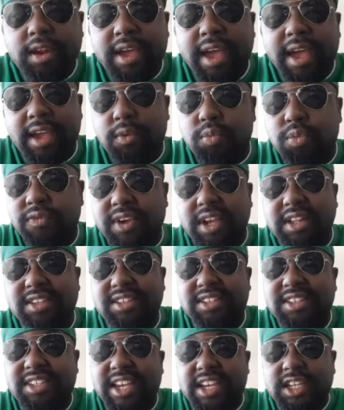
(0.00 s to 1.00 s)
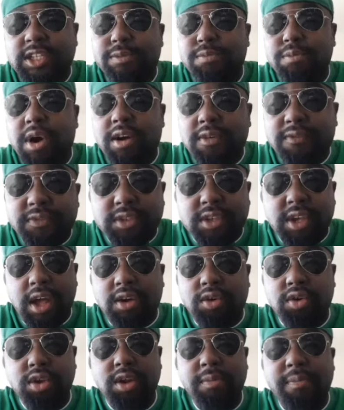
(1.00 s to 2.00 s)
Like within 6 months,
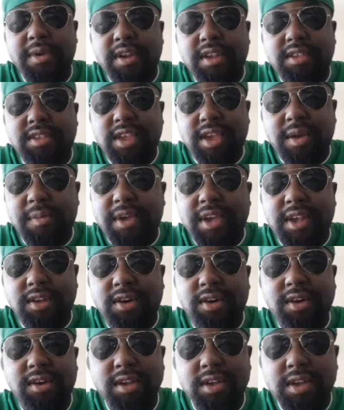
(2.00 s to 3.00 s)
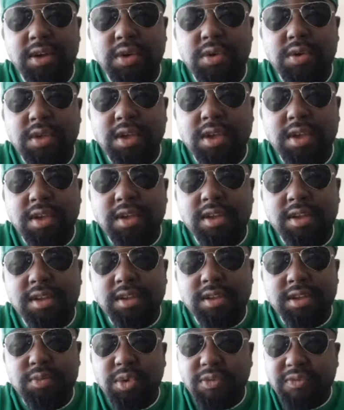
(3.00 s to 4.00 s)
I could have been a team leader.
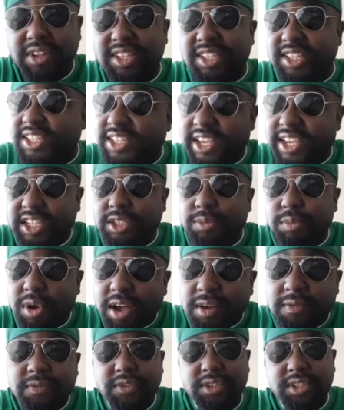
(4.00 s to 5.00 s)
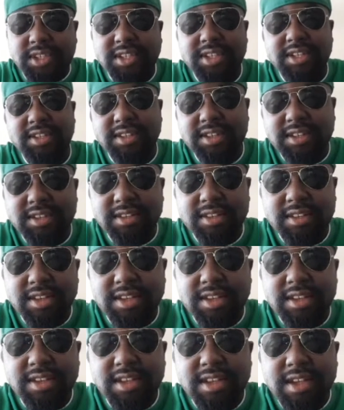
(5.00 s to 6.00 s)
Within 6 months.
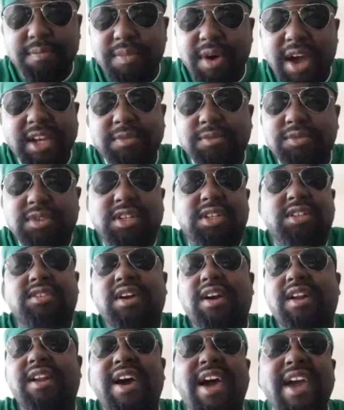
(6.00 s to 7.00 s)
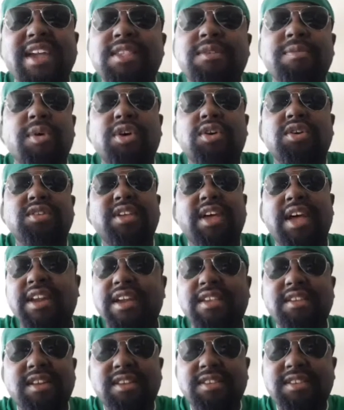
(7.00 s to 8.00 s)
But I just declined because
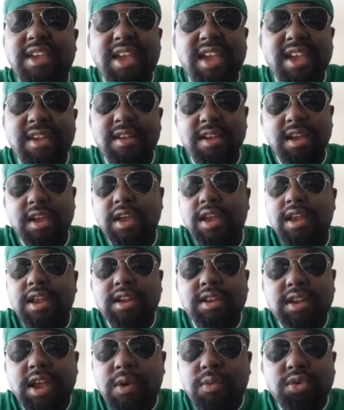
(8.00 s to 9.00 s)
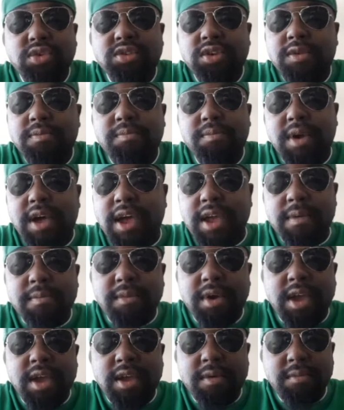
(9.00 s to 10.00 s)
at the end of the day, that wasn't my
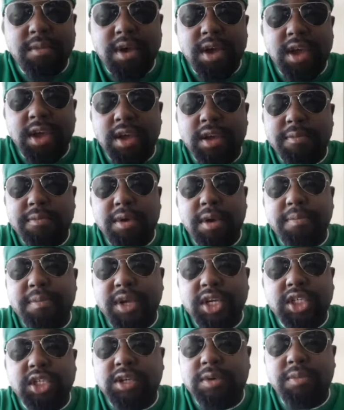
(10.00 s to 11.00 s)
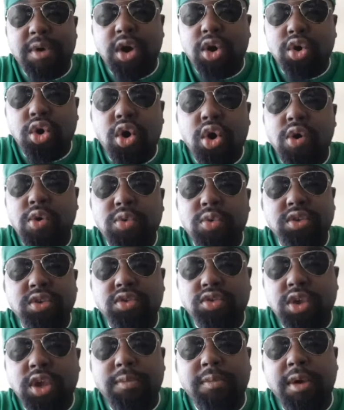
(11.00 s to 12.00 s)
mission. My goal was
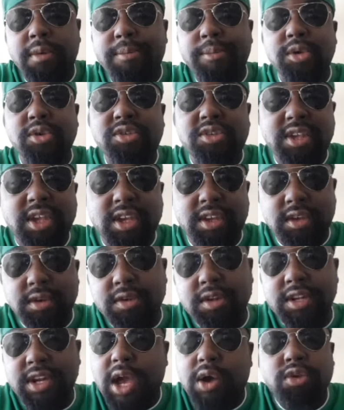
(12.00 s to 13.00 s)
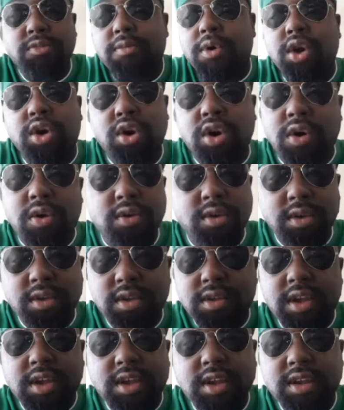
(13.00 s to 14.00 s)
to do my music. That was my goal.